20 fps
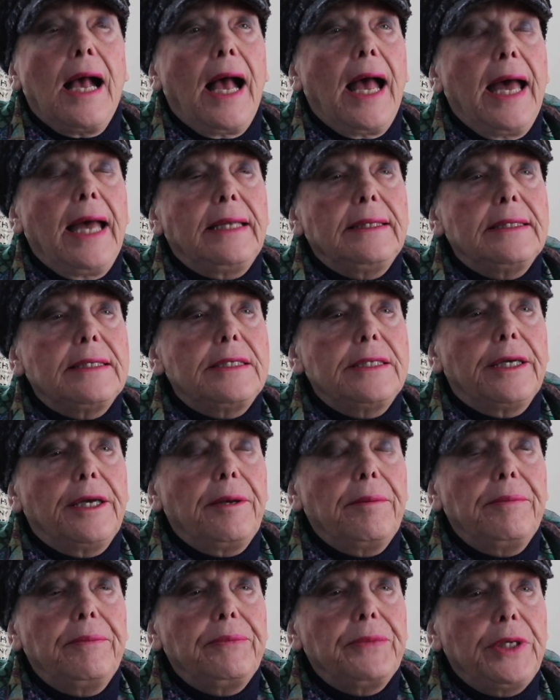And,
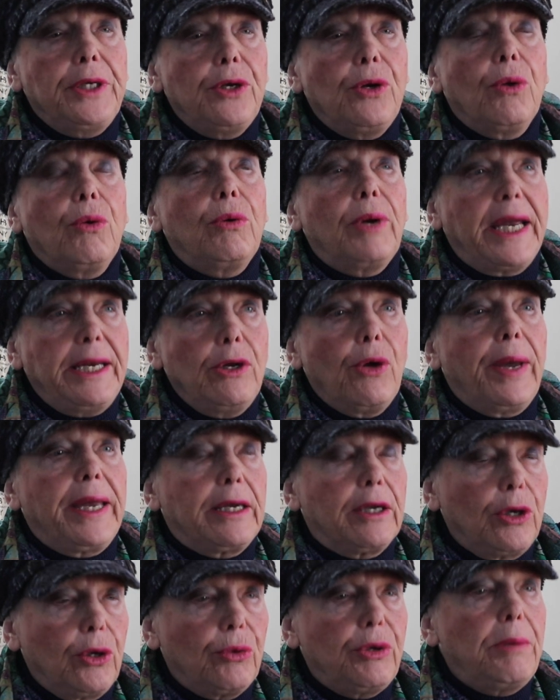you know I
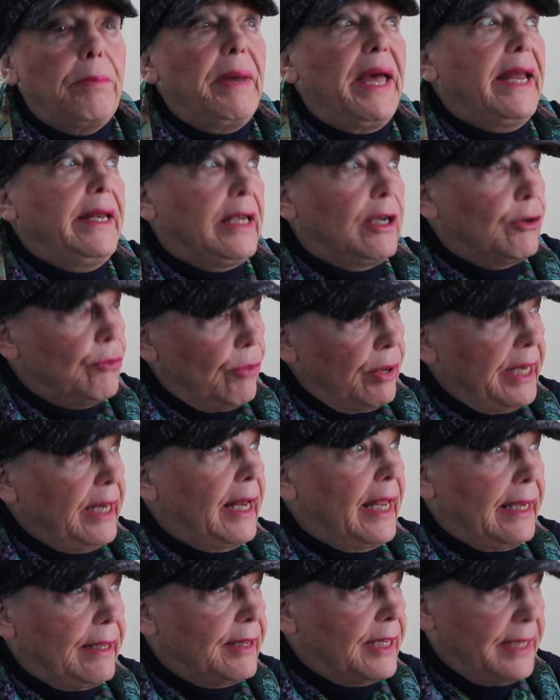can go to bed, it can rain
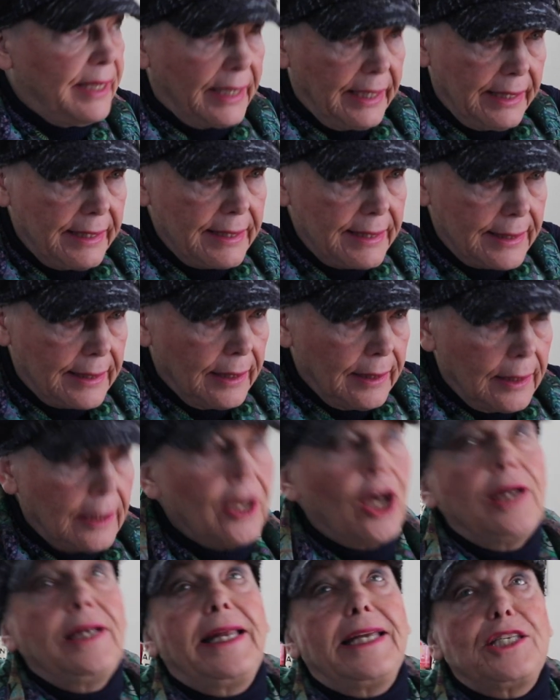like the dickens,
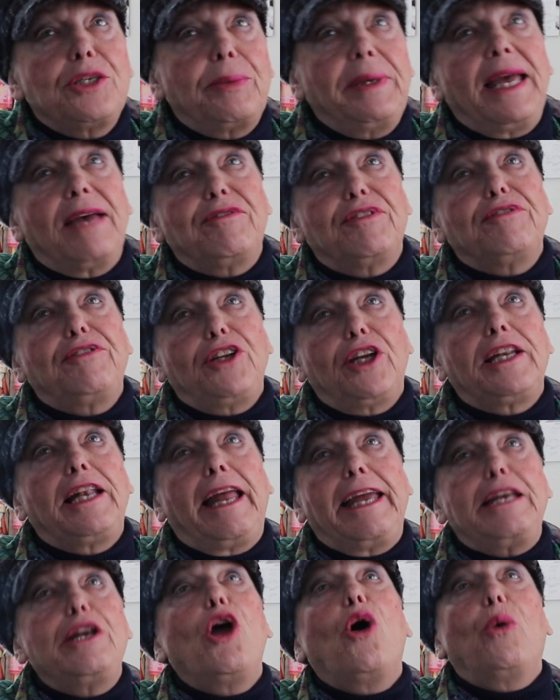unless we have a flood
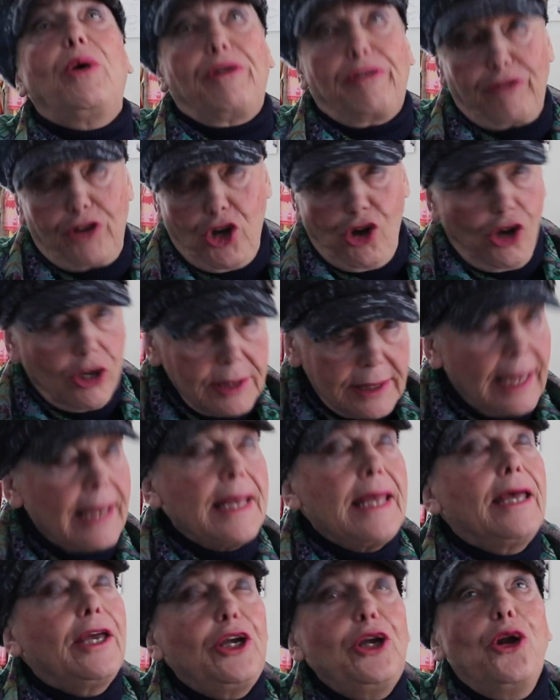like Noah, of course,
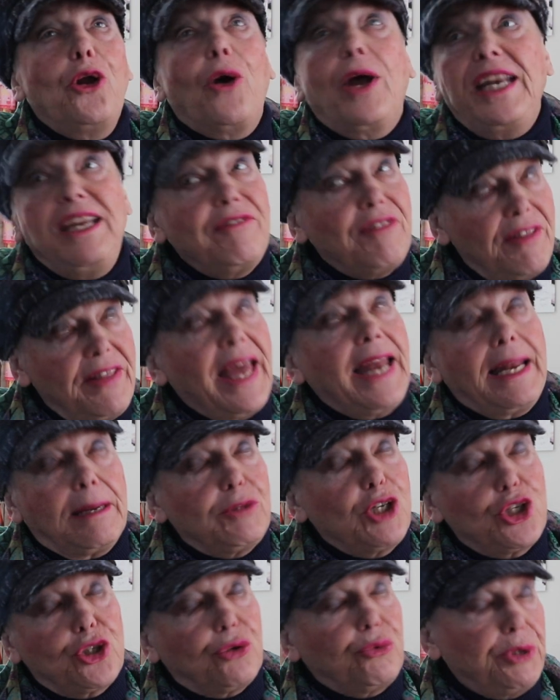you know, and even then I'm
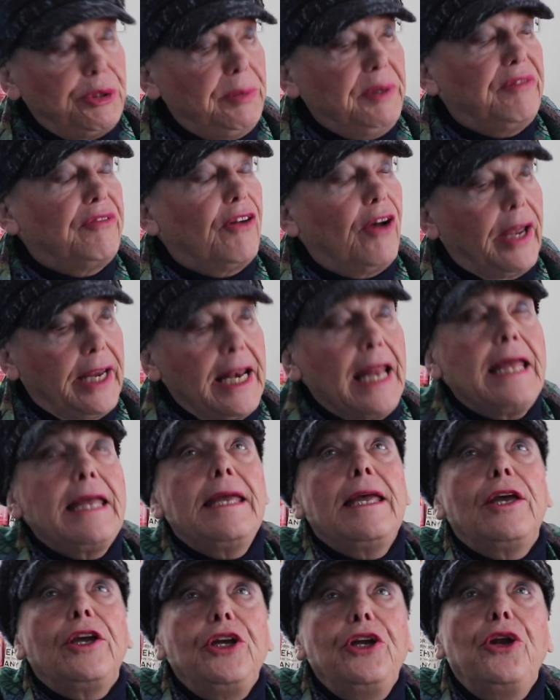sure we'd be fine.
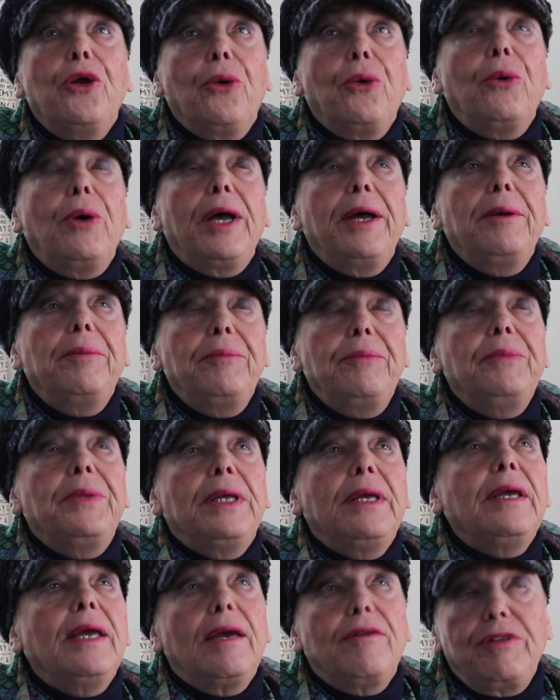You know,
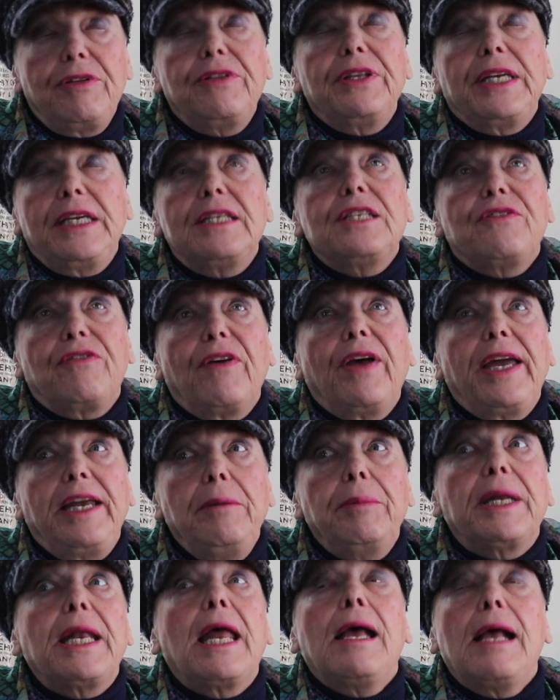everything is fine,
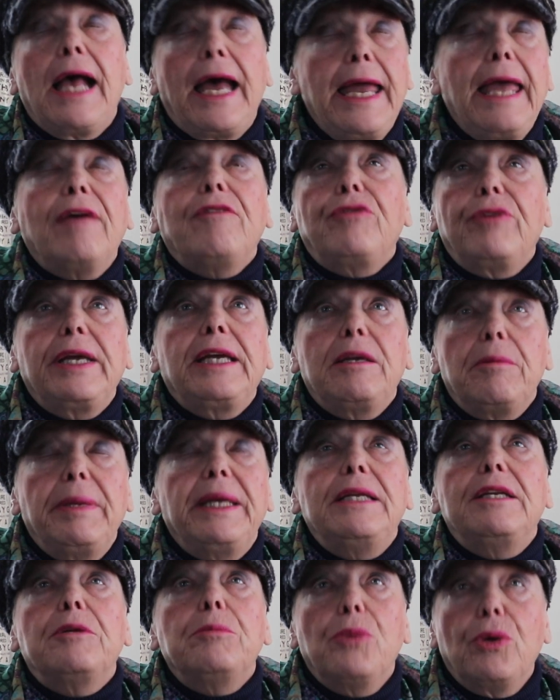but I have
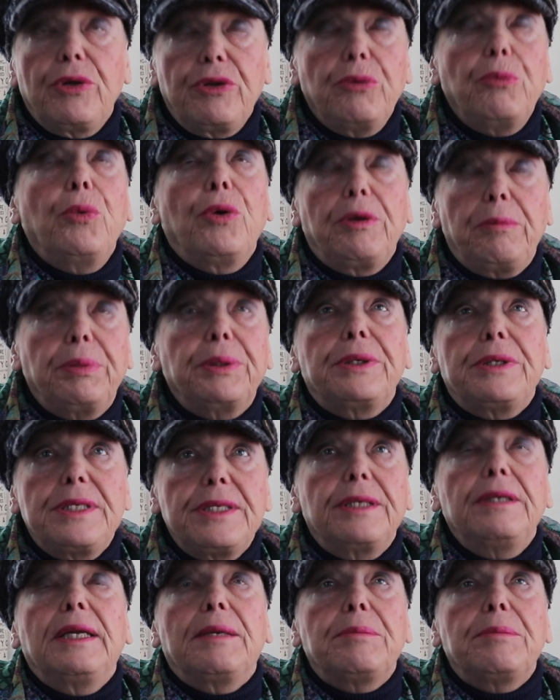recommended more than one person,